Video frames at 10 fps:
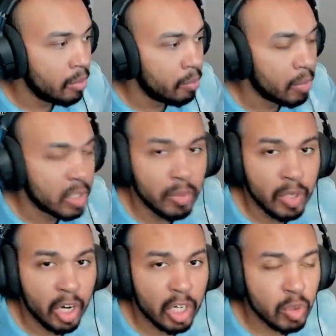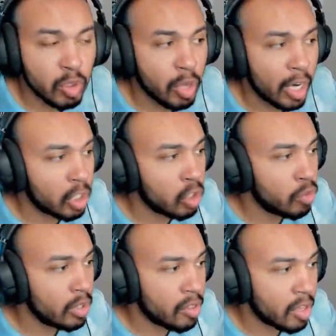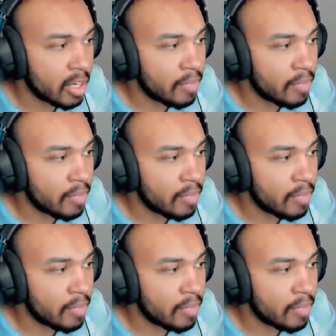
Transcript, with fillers: But to be honest with you, I couldn't really think of